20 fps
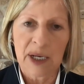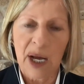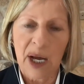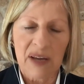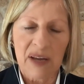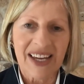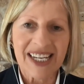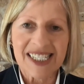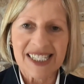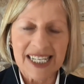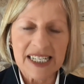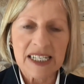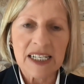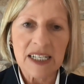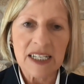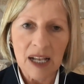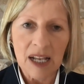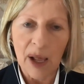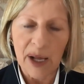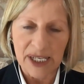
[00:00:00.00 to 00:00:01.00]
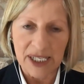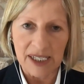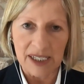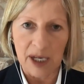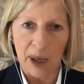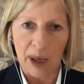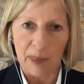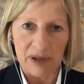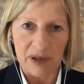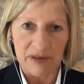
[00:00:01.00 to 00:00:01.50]
And they didn't like a
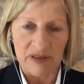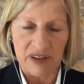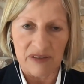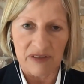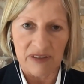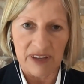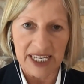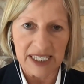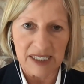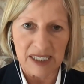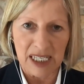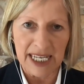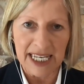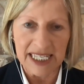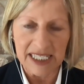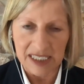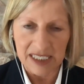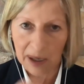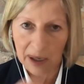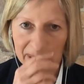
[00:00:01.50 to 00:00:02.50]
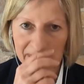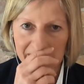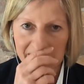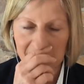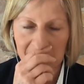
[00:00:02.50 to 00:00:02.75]
couple of the things that he'd done.